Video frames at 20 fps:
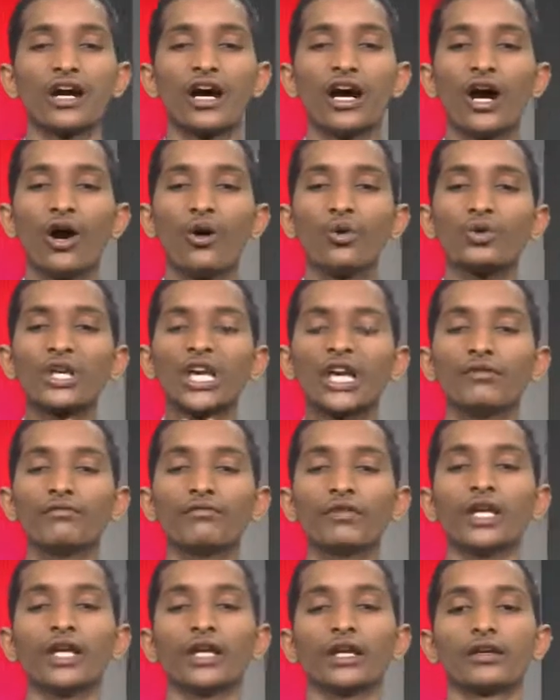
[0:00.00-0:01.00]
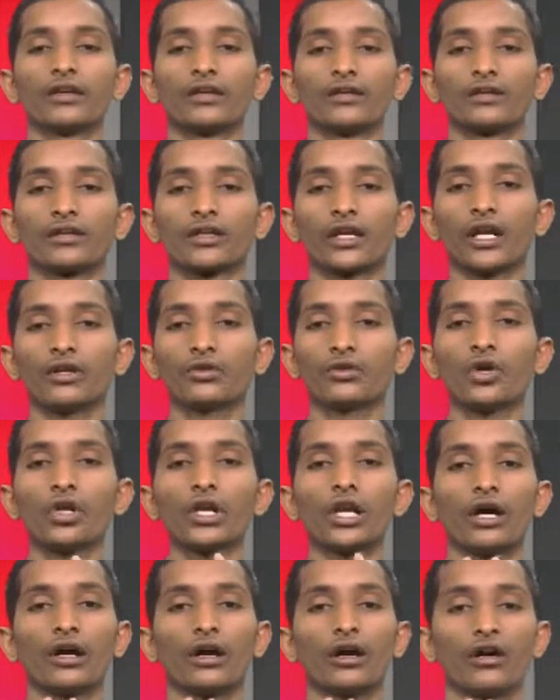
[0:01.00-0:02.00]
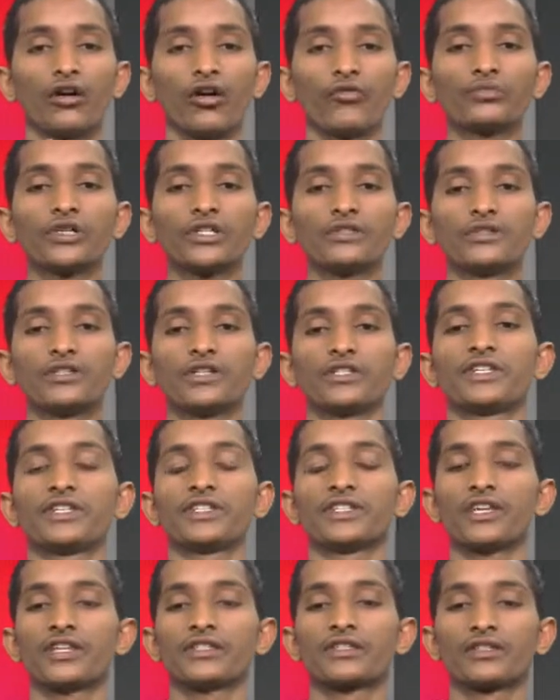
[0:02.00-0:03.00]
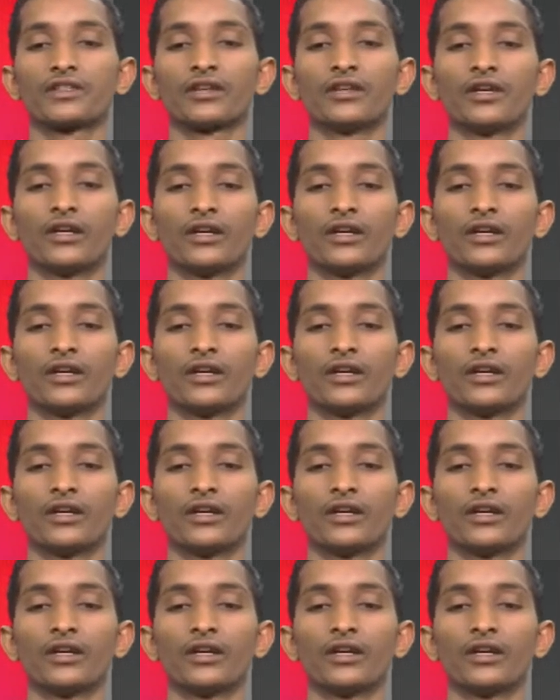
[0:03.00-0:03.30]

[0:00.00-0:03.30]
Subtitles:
how can we control of these diseases?